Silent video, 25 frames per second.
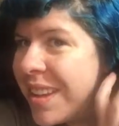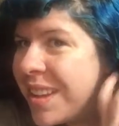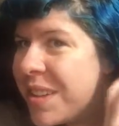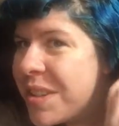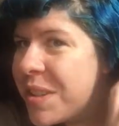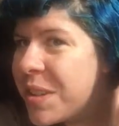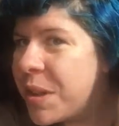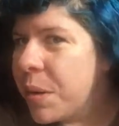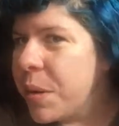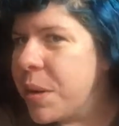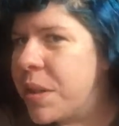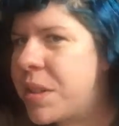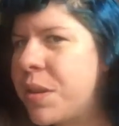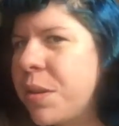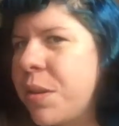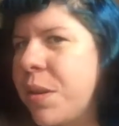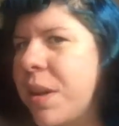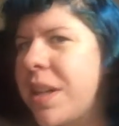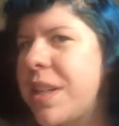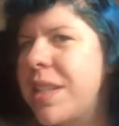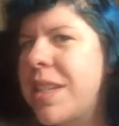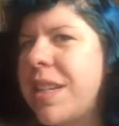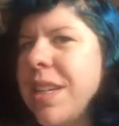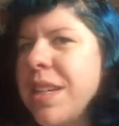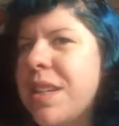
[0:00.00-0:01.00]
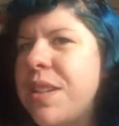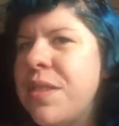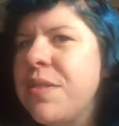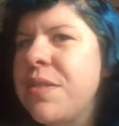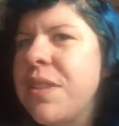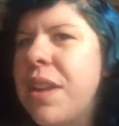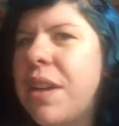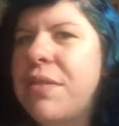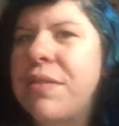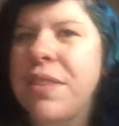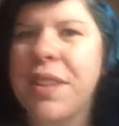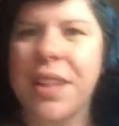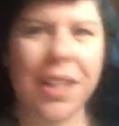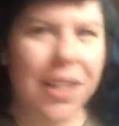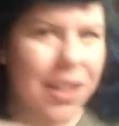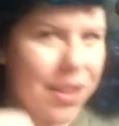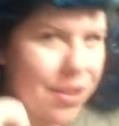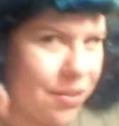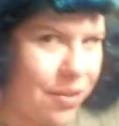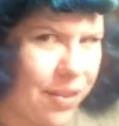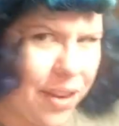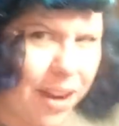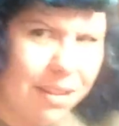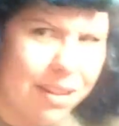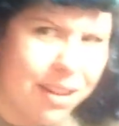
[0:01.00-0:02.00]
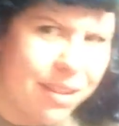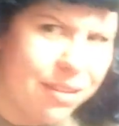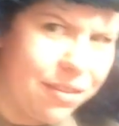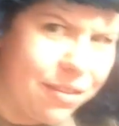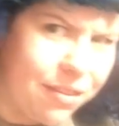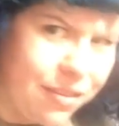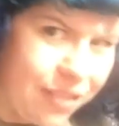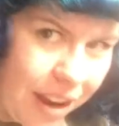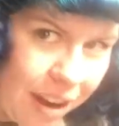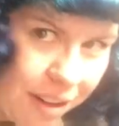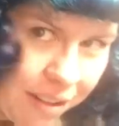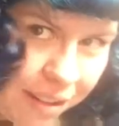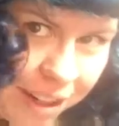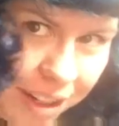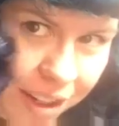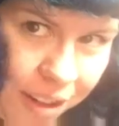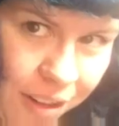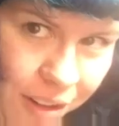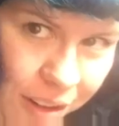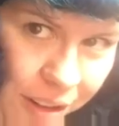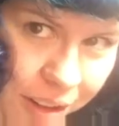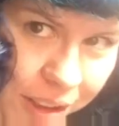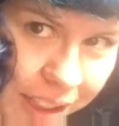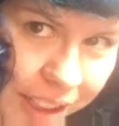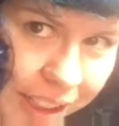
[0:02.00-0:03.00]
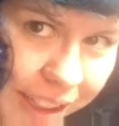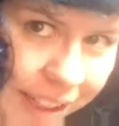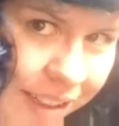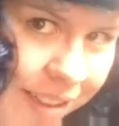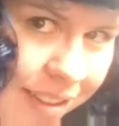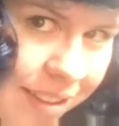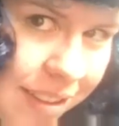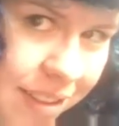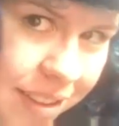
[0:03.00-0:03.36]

So it's crazy, it's fluffy, it's very, very curly.